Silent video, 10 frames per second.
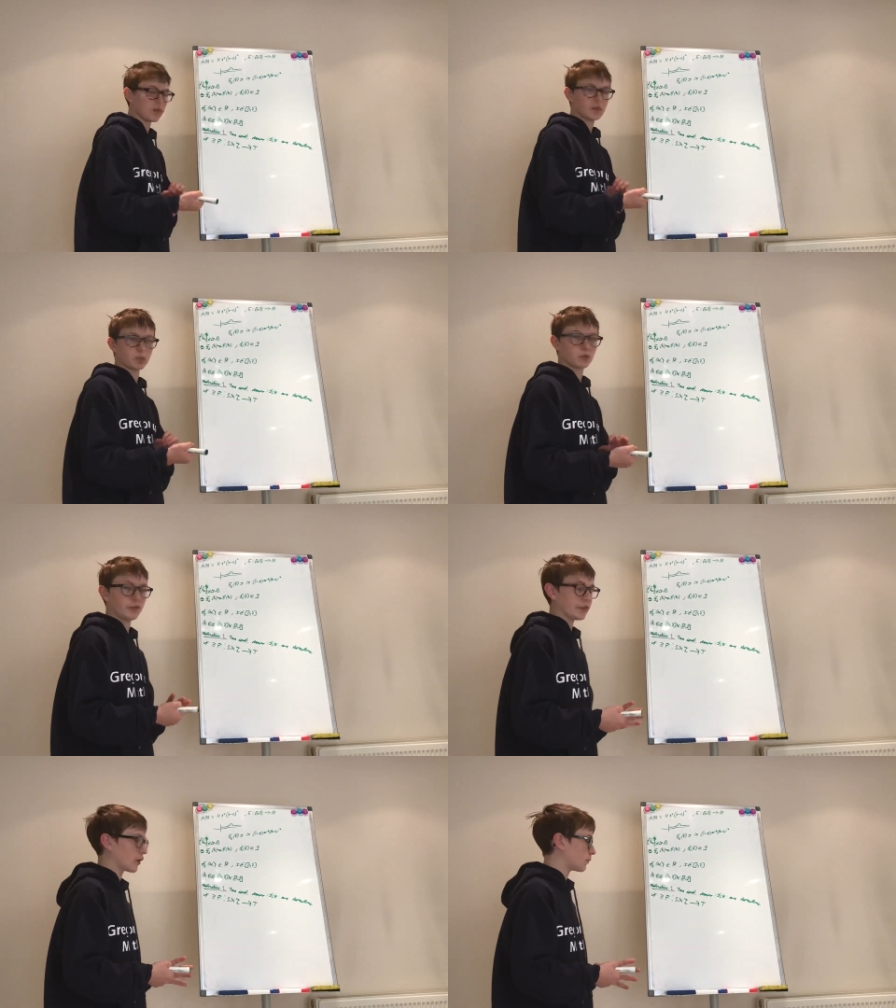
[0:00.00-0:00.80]
interval
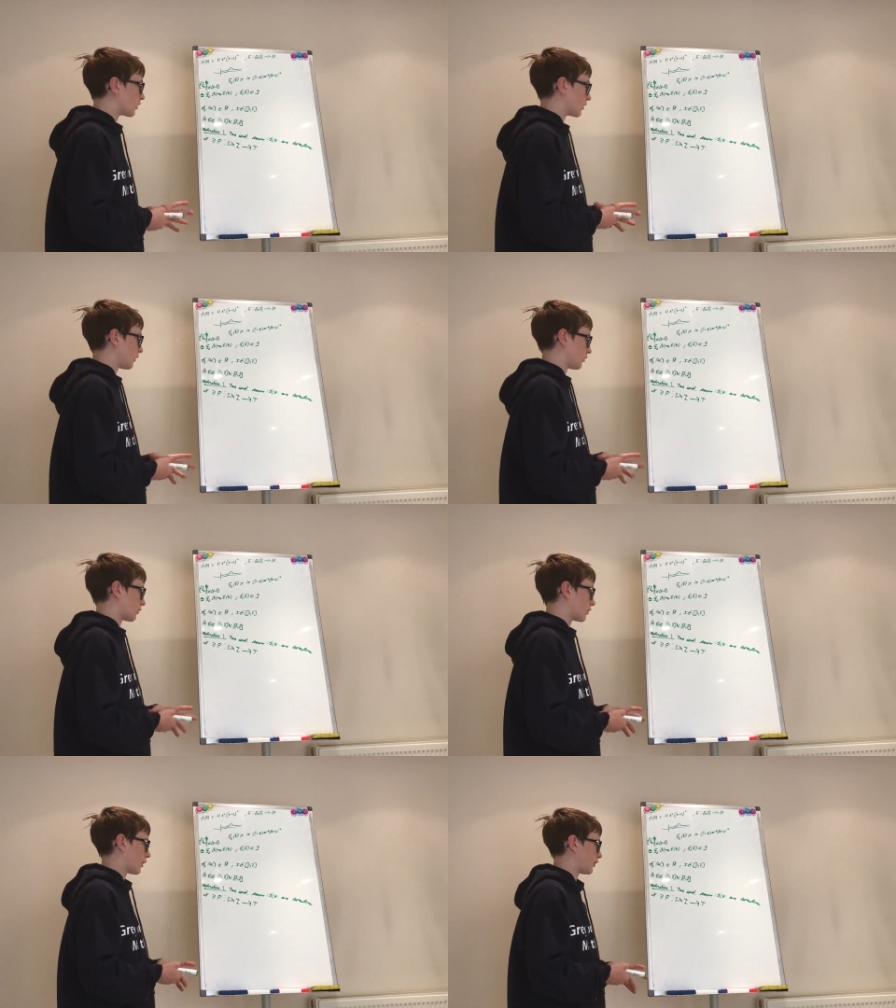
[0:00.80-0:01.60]
between 0 and 1, it's
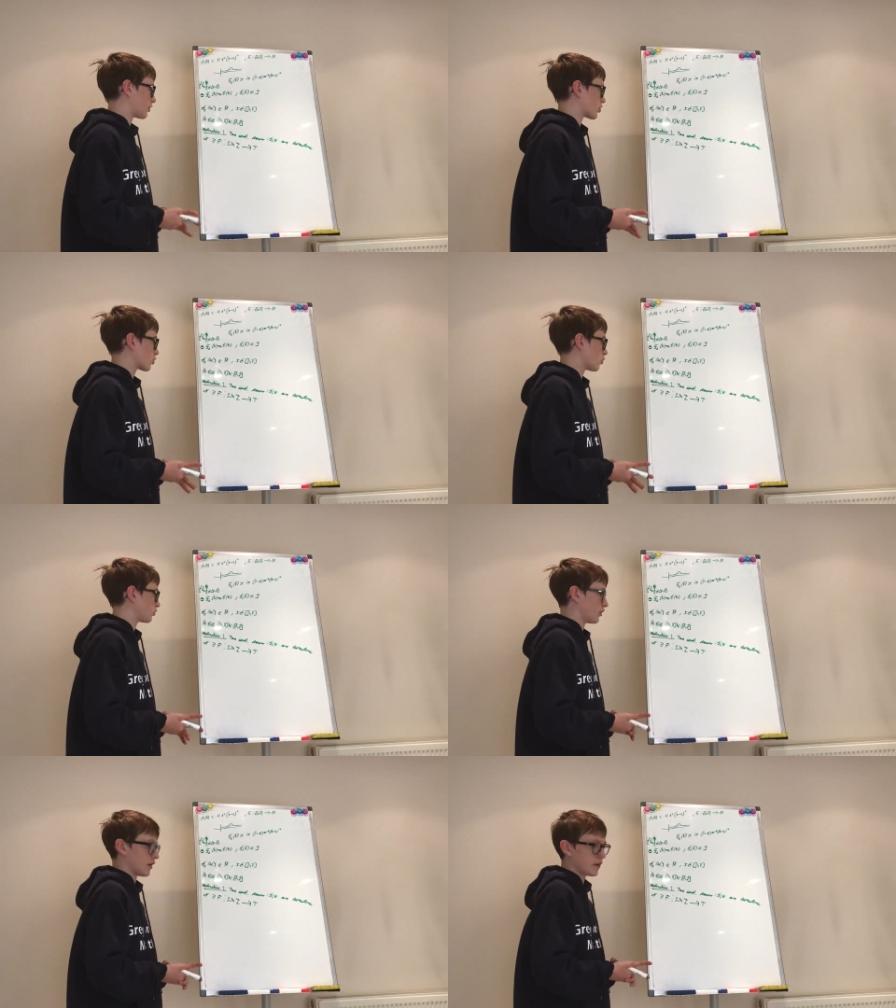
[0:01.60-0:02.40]
good to
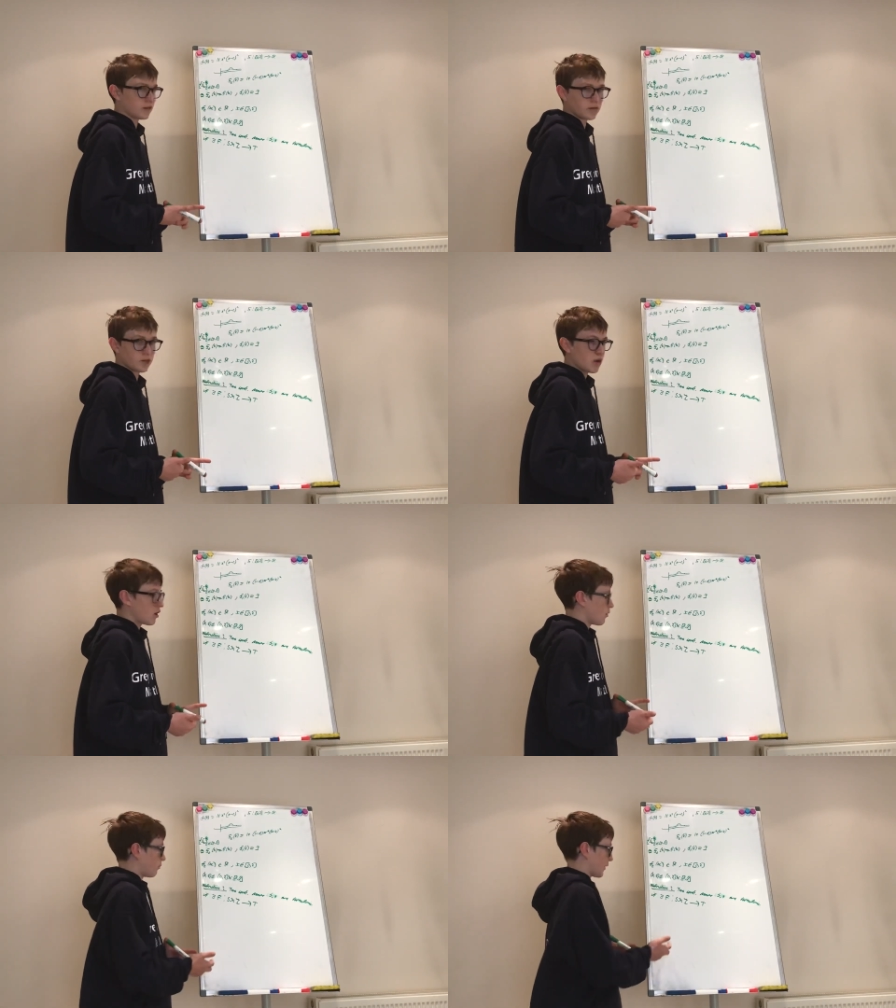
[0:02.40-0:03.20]
shorten it
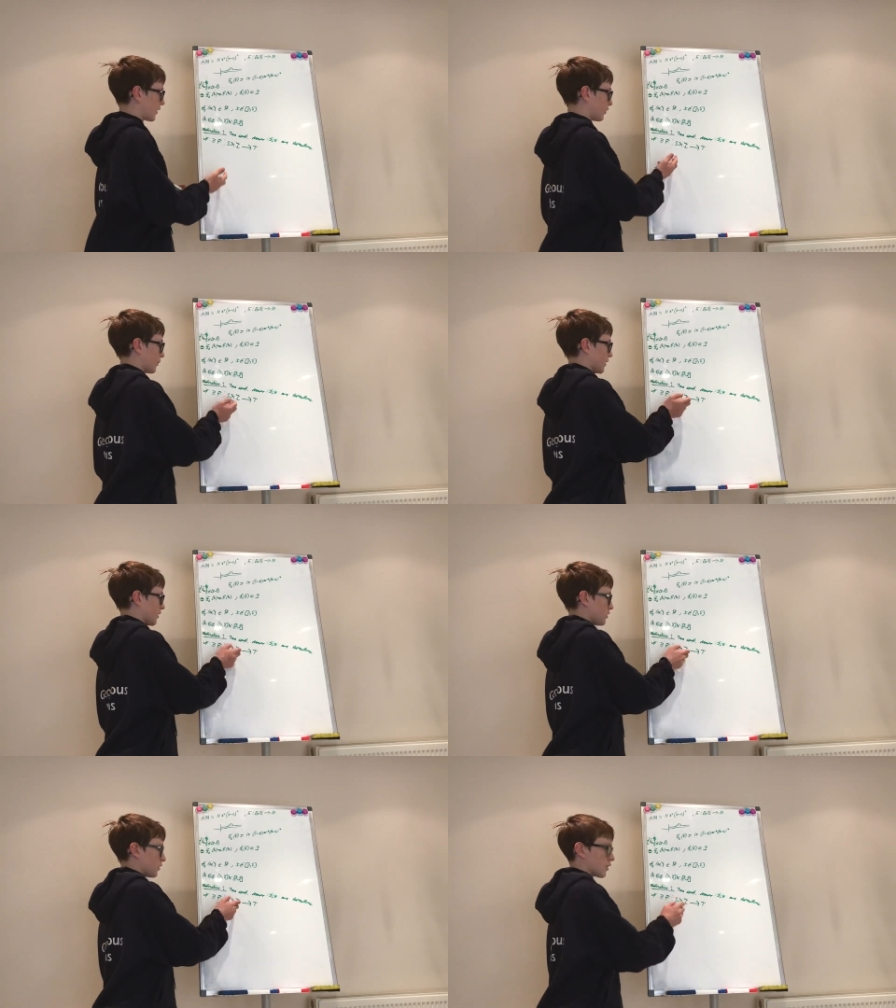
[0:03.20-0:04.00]
because
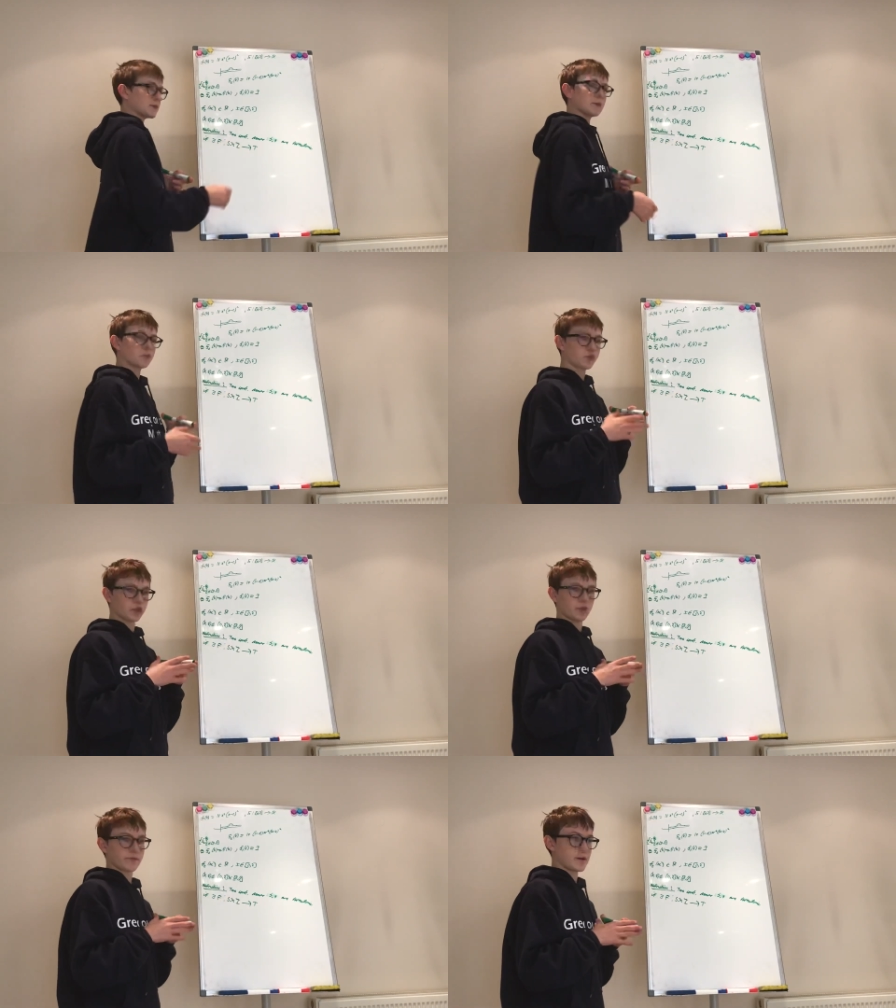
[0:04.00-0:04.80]
comes up
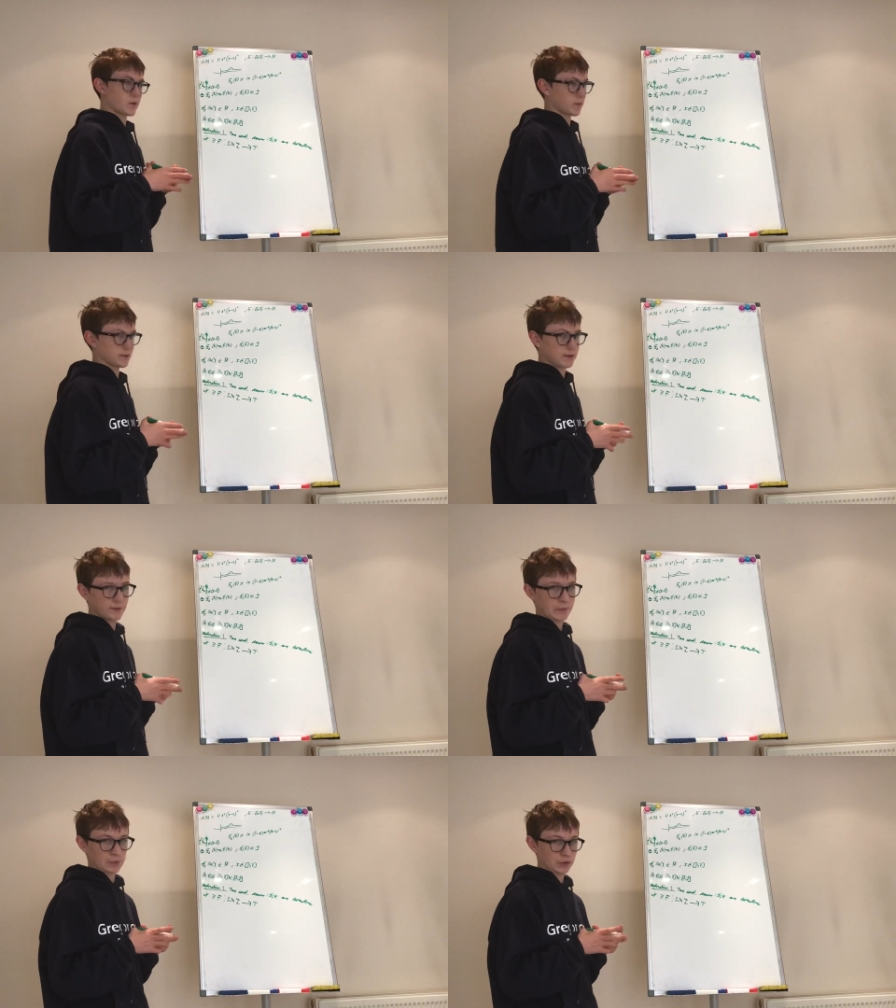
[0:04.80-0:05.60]
so frequently
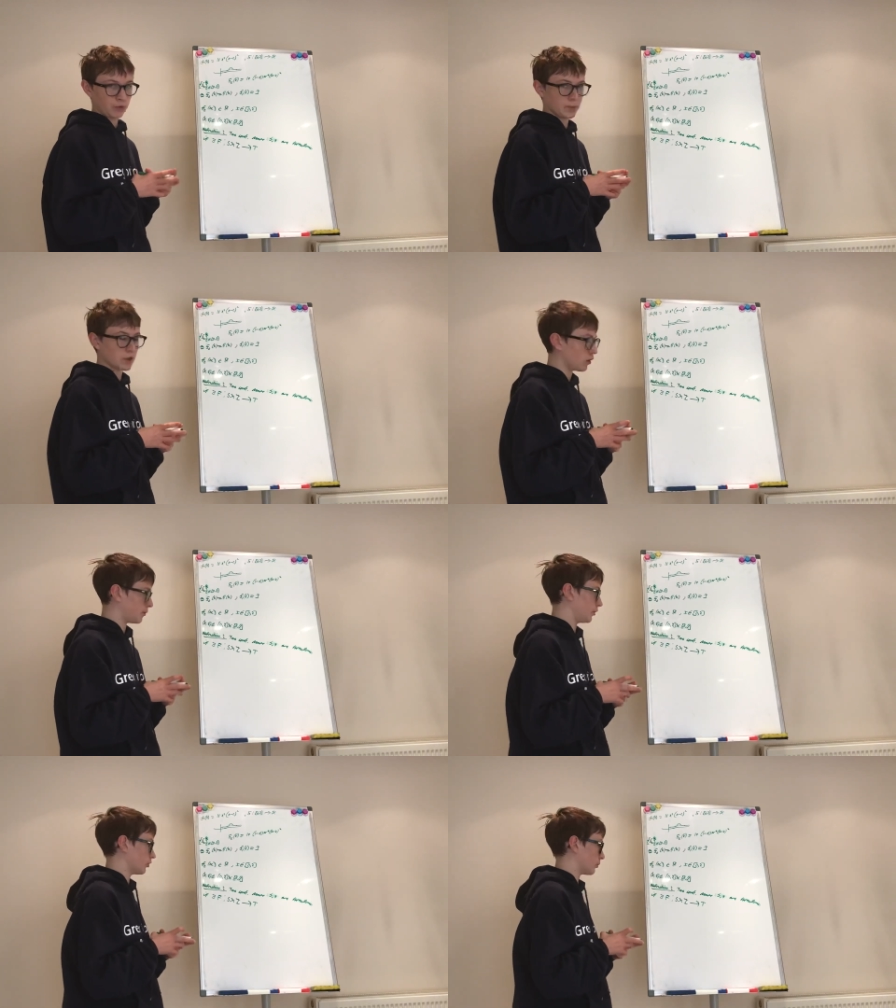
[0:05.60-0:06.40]
when talking about
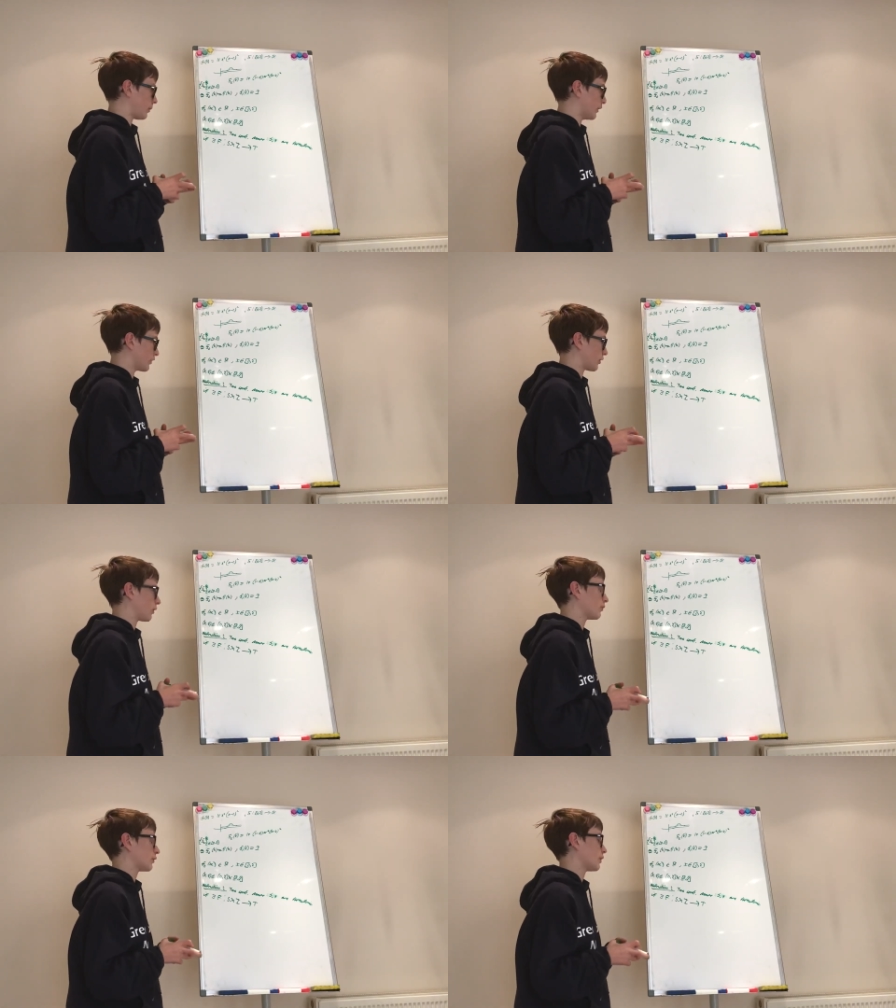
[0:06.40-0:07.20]
homotopy and stuff.